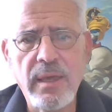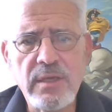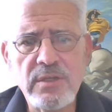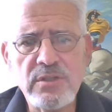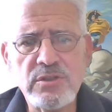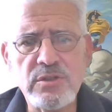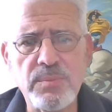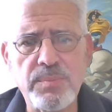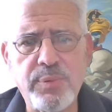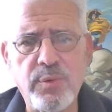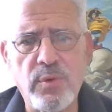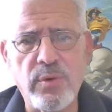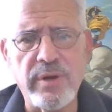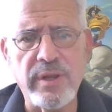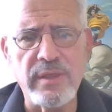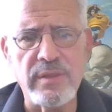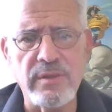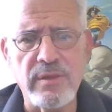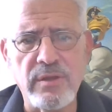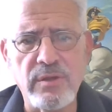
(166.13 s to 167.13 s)

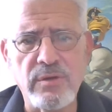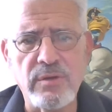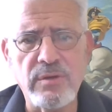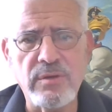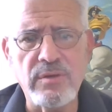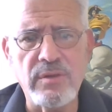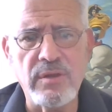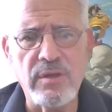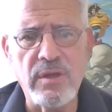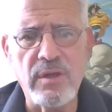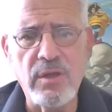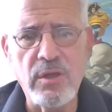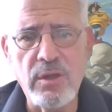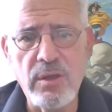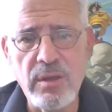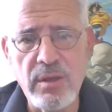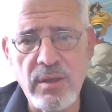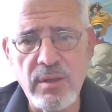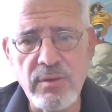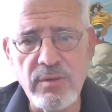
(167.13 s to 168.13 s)
supporting the
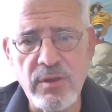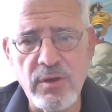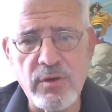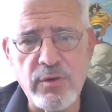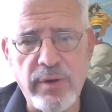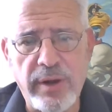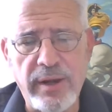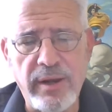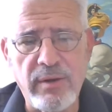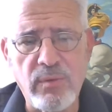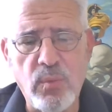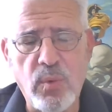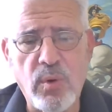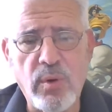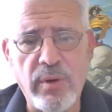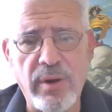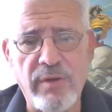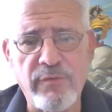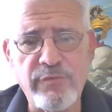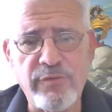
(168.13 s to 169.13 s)
Ukrainian
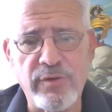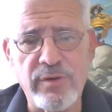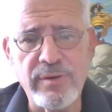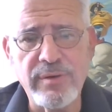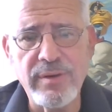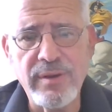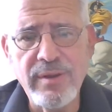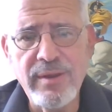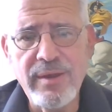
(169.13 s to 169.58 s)
war effort